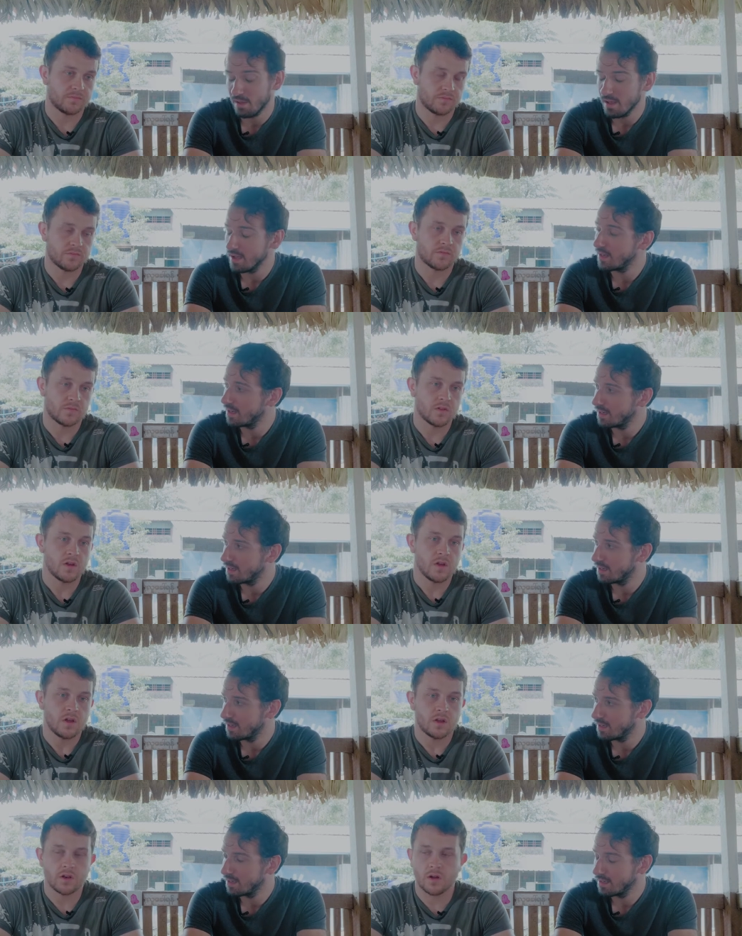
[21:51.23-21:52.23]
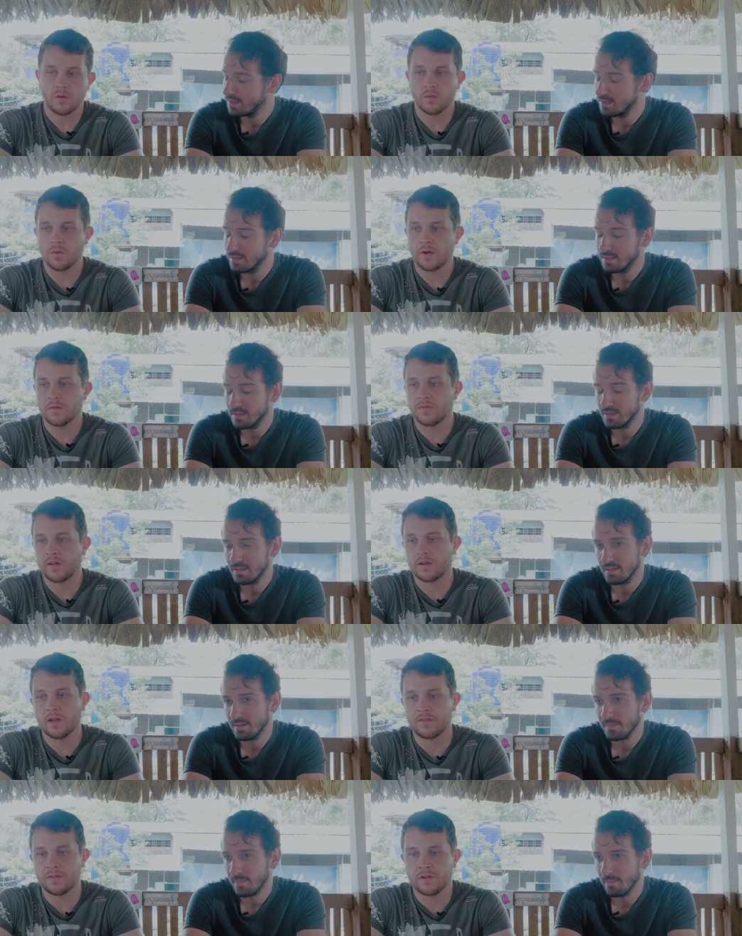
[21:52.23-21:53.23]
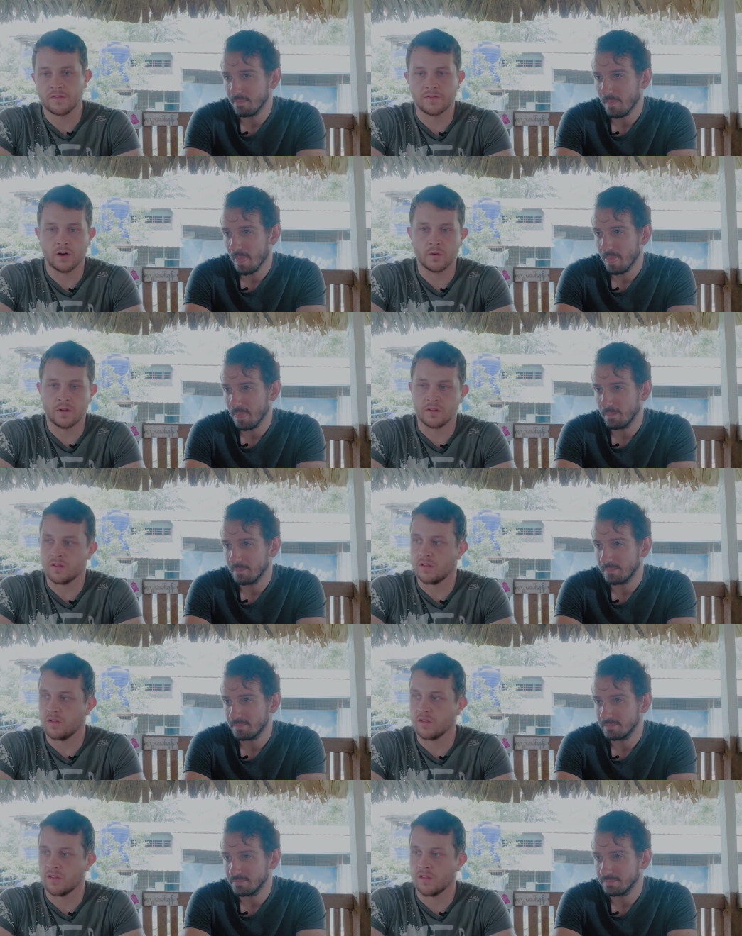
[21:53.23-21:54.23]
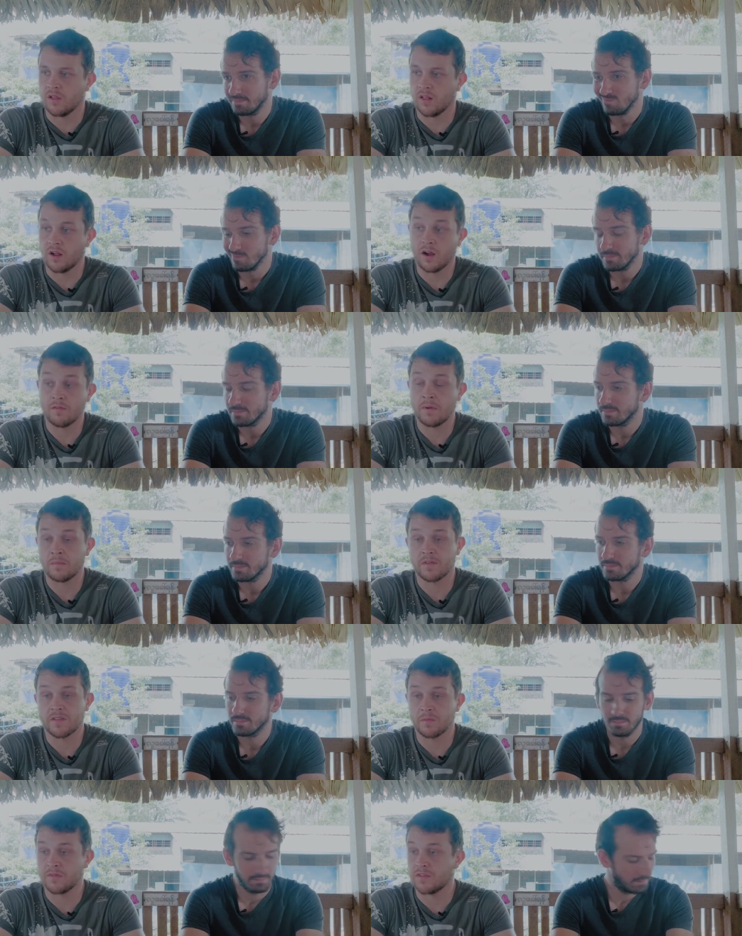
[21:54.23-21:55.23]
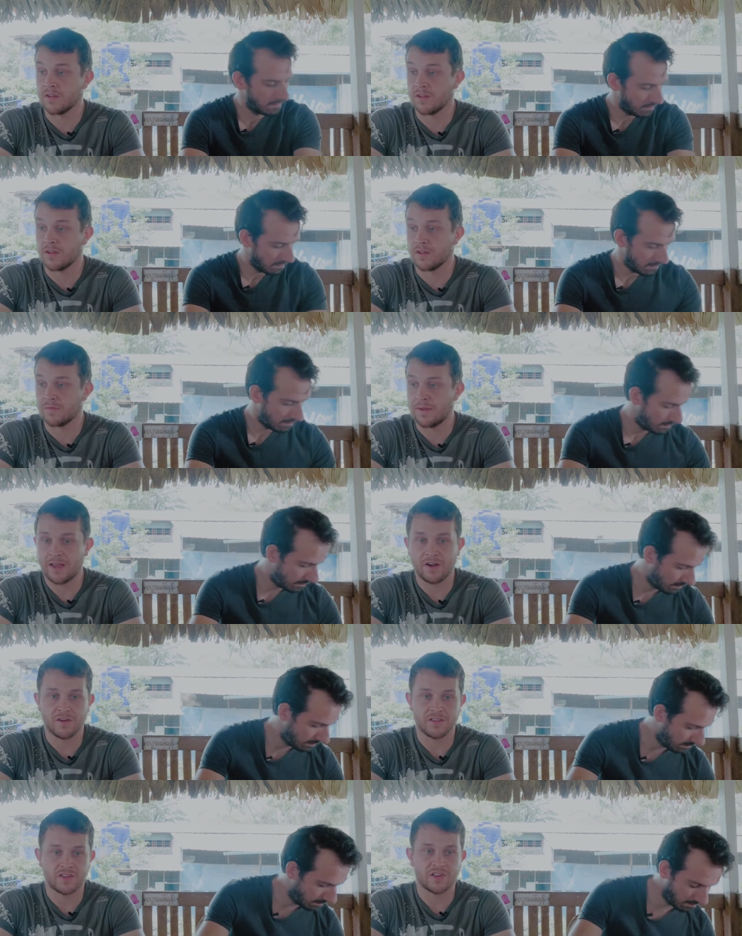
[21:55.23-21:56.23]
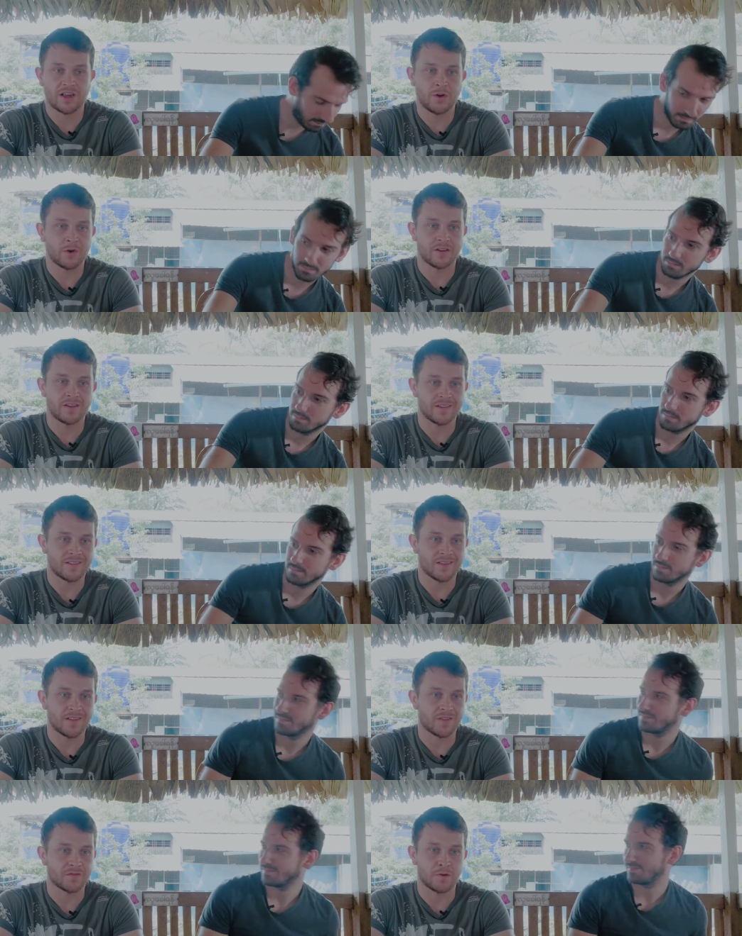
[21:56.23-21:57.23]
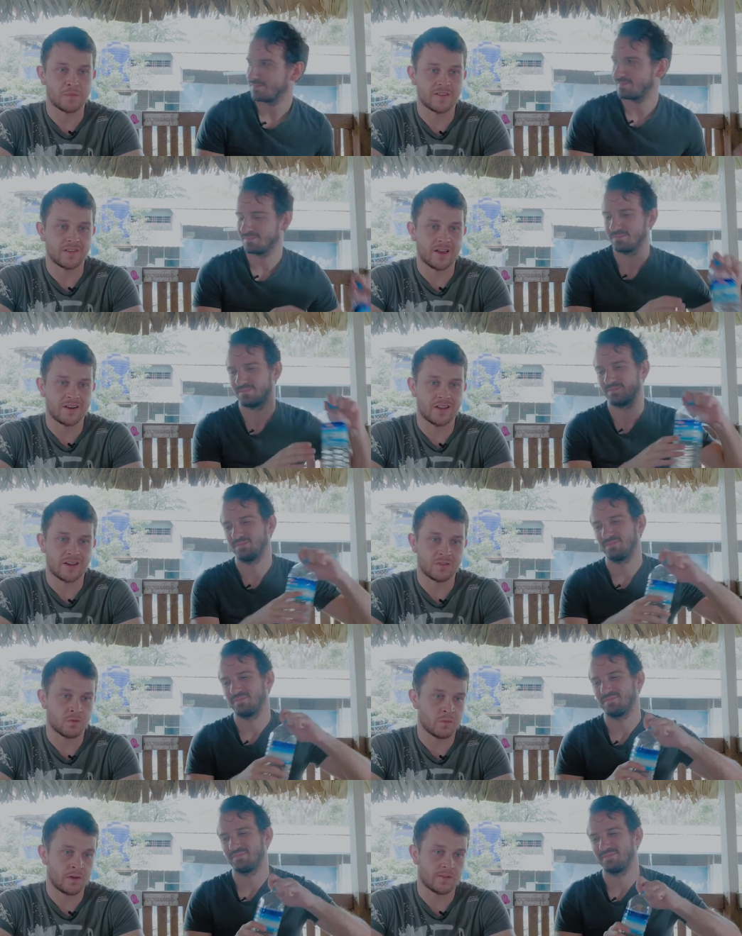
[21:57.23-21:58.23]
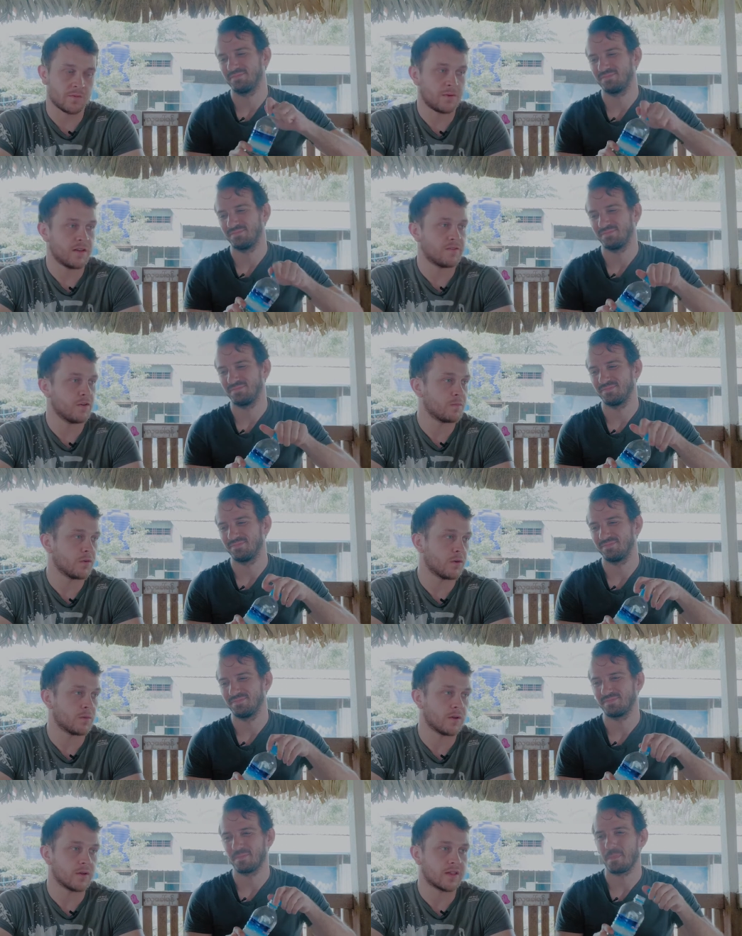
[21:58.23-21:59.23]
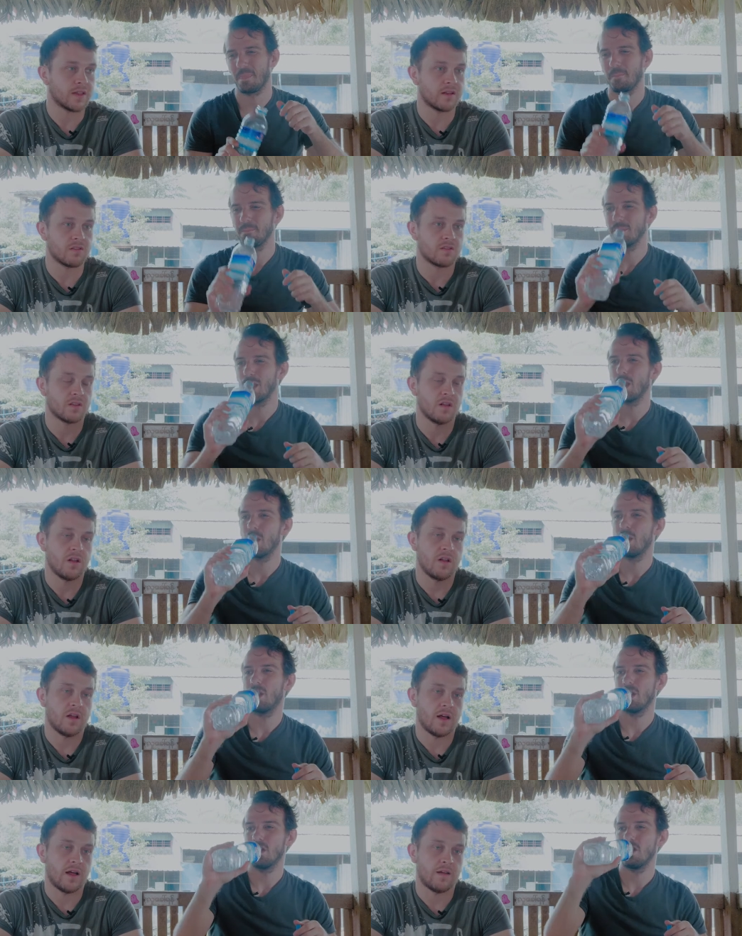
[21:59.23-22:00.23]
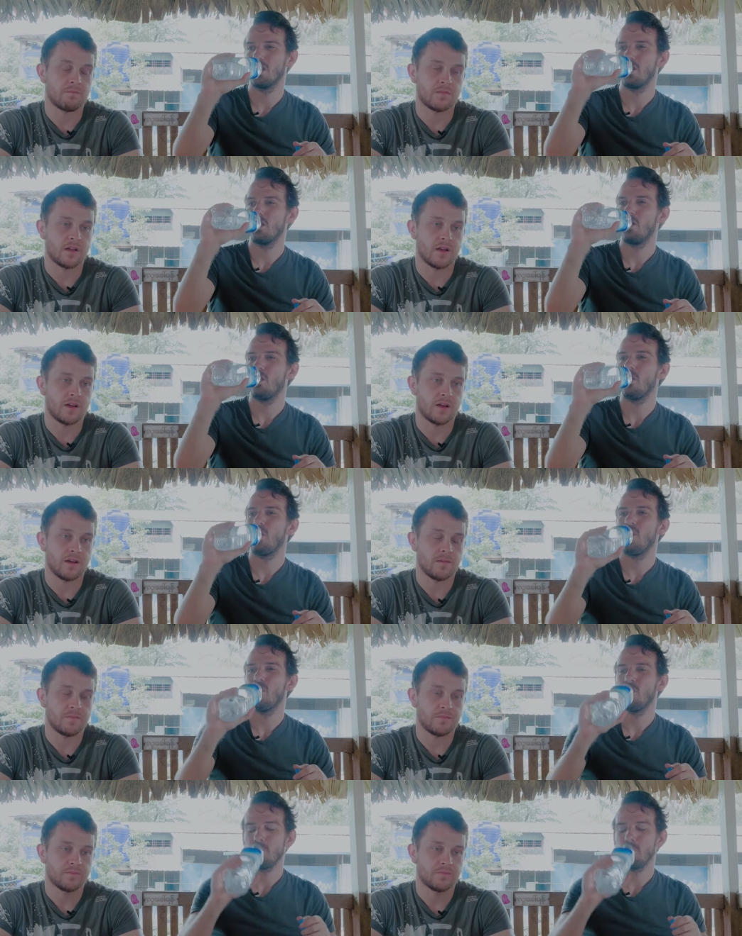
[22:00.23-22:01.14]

Speaker 1: a lot. You know, we think nothing of going, and I remember some of the parents shouting from the sidelines when we used to play football when we were kids, and uh,